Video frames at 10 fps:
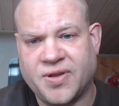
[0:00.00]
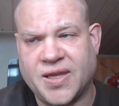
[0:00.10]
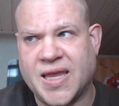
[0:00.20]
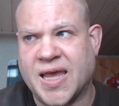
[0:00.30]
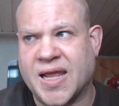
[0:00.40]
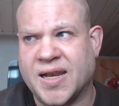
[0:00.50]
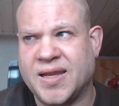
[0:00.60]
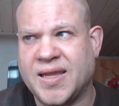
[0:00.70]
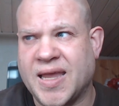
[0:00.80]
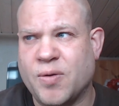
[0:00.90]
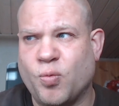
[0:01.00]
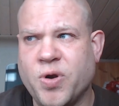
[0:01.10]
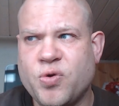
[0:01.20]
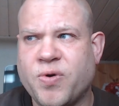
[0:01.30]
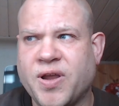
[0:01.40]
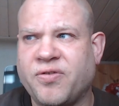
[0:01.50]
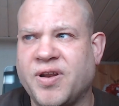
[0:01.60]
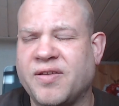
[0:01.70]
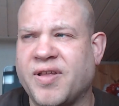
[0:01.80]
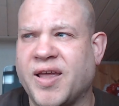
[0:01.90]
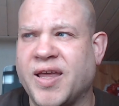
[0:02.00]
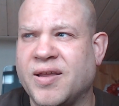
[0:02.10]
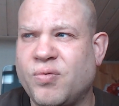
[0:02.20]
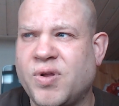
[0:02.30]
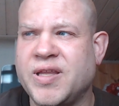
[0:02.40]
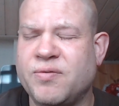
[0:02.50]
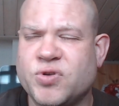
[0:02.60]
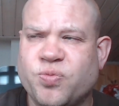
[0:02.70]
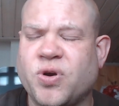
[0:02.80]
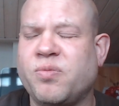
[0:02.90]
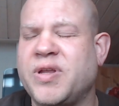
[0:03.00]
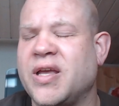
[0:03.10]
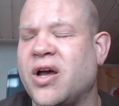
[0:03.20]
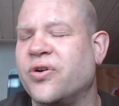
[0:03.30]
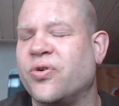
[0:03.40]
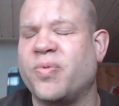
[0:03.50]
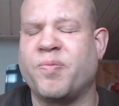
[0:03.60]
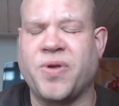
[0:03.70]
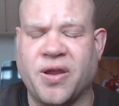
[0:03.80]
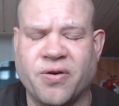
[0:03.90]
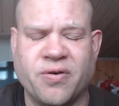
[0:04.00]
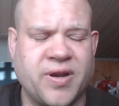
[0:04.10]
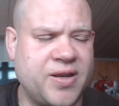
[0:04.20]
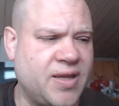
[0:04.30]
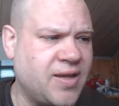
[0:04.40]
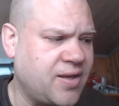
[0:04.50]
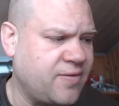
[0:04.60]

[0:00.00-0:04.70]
And one question is like, well, he was probably underprepared, and he kind of,